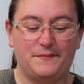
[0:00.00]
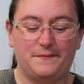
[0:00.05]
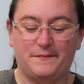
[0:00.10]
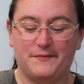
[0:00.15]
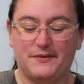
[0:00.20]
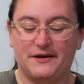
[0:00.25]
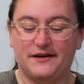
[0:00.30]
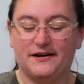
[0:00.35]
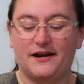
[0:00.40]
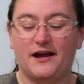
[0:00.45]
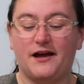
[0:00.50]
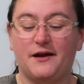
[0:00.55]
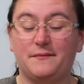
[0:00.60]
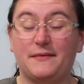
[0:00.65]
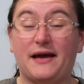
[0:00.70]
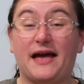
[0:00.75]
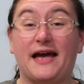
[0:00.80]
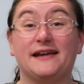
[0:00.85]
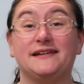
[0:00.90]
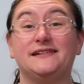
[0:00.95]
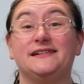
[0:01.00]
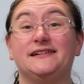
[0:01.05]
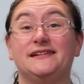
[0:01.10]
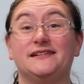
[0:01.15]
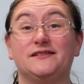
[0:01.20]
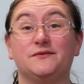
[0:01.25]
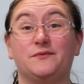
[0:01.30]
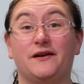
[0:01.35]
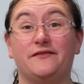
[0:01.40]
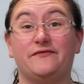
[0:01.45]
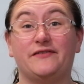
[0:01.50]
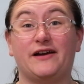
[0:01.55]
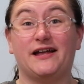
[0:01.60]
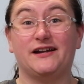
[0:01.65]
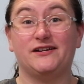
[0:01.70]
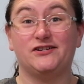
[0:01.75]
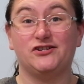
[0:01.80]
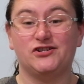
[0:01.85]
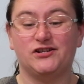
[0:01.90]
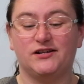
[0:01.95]
But um, Andy and his wife
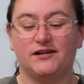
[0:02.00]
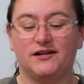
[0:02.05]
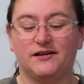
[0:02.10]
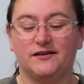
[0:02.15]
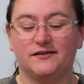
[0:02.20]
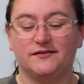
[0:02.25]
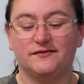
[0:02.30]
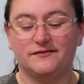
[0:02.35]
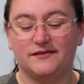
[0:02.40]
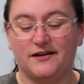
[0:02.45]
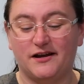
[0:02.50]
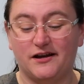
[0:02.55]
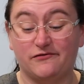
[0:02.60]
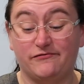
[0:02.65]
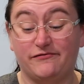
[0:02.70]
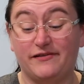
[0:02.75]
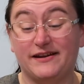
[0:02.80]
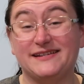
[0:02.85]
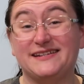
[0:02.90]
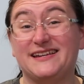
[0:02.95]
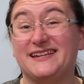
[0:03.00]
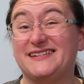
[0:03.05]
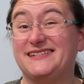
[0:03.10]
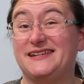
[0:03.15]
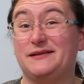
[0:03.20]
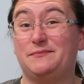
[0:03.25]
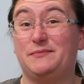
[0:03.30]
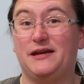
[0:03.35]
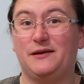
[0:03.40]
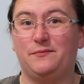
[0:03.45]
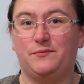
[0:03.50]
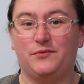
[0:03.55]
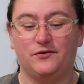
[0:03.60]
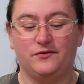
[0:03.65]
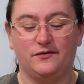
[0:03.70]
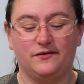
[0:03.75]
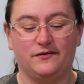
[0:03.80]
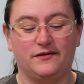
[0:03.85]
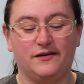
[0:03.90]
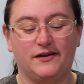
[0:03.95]
Angela are fantastic people
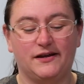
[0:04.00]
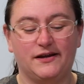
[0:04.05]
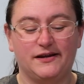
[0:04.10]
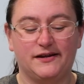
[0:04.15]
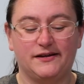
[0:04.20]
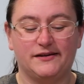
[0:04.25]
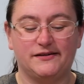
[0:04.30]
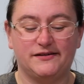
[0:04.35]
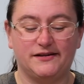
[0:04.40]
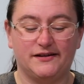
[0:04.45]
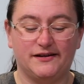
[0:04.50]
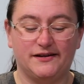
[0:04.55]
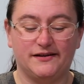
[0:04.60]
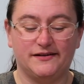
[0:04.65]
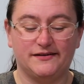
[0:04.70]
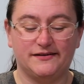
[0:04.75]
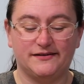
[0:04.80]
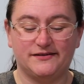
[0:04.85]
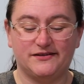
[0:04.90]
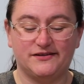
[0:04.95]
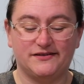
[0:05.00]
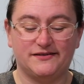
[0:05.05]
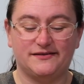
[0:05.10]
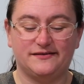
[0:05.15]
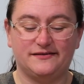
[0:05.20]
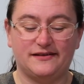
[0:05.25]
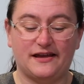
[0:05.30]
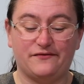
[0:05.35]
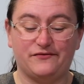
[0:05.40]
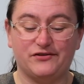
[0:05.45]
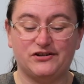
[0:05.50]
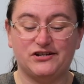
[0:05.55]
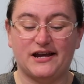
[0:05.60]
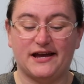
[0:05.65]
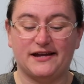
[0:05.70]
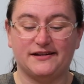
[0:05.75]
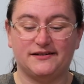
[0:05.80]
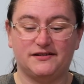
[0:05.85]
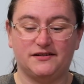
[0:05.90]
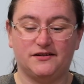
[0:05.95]
to just have a
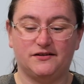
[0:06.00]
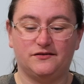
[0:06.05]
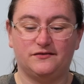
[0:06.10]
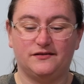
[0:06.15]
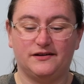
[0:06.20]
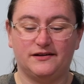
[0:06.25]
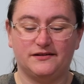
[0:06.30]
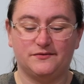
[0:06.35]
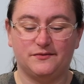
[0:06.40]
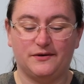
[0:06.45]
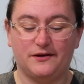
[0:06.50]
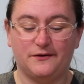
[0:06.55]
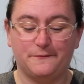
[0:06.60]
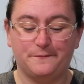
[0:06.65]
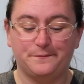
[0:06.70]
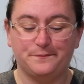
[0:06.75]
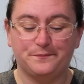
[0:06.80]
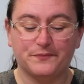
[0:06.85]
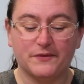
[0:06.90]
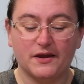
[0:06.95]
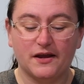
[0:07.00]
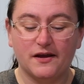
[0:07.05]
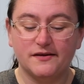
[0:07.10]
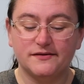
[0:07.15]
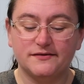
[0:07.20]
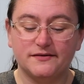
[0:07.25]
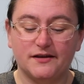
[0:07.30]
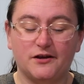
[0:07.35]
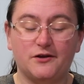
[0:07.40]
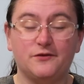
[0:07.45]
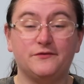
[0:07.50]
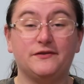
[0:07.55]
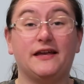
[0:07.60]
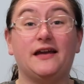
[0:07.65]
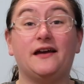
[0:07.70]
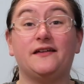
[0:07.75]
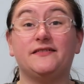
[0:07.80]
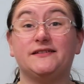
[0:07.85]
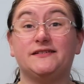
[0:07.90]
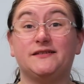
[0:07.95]
chat to as well. So the
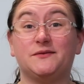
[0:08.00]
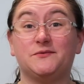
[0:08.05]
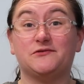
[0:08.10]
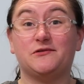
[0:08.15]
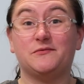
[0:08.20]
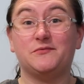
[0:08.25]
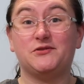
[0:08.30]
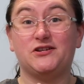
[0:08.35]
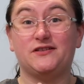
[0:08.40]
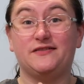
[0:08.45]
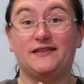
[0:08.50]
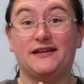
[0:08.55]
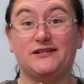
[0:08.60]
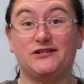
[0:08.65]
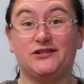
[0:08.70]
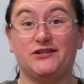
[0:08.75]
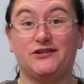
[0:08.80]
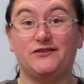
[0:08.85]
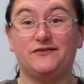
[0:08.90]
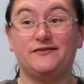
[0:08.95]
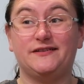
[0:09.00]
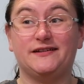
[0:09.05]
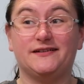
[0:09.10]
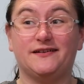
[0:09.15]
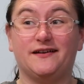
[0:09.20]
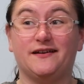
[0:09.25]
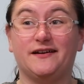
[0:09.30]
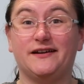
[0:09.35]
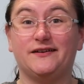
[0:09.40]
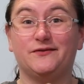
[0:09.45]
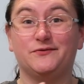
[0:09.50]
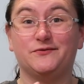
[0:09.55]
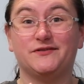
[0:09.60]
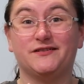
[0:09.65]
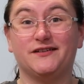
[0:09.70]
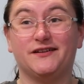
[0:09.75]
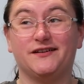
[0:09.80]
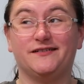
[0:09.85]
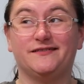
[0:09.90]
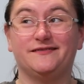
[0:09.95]
other subscription they do that I
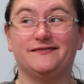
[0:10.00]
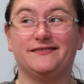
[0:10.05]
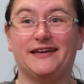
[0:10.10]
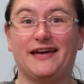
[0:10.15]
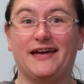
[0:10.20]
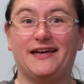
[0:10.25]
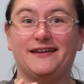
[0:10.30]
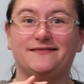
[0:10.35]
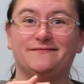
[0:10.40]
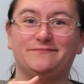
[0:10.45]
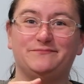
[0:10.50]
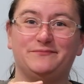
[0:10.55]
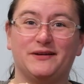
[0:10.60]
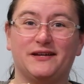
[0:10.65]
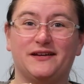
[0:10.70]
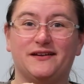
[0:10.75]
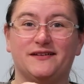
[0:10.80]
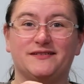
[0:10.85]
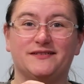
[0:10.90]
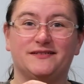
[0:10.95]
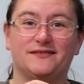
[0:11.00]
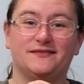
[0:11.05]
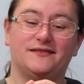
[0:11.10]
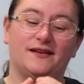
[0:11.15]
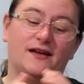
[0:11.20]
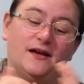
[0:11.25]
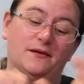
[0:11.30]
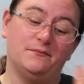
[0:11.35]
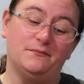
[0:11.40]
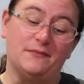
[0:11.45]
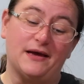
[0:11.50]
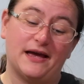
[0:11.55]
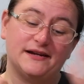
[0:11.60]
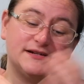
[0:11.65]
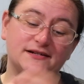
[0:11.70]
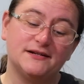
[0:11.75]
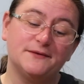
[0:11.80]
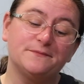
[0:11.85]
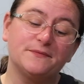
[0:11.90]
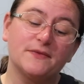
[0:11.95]
also get because I'm mad
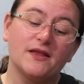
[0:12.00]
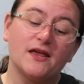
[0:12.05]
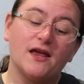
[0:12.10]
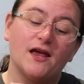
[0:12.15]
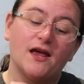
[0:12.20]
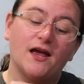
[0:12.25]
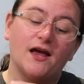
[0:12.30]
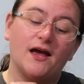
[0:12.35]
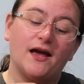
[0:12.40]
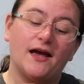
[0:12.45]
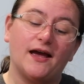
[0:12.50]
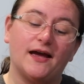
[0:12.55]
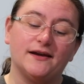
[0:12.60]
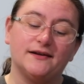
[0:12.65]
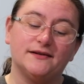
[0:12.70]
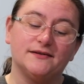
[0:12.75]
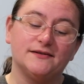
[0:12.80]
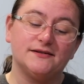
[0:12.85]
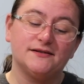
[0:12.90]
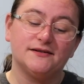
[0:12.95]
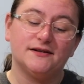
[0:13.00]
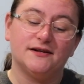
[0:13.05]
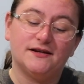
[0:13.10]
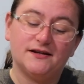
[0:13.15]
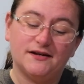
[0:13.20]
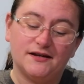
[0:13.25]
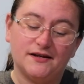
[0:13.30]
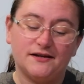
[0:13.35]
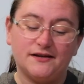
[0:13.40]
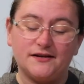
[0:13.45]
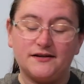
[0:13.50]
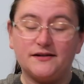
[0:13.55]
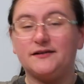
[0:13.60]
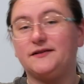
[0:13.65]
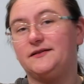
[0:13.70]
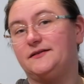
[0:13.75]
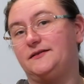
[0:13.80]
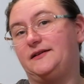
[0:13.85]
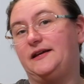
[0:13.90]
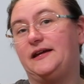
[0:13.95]
and
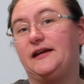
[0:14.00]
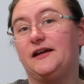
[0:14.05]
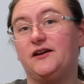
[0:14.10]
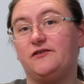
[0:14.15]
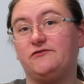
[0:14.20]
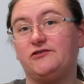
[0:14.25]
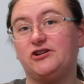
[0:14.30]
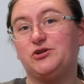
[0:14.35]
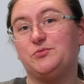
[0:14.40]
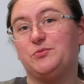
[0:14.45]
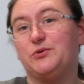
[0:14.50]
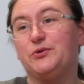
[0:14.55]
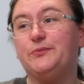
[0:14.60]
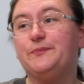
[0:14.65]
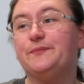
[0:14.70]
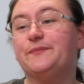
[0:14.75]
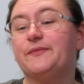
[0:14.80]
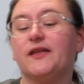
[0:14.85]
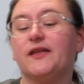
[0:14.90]
incorrigible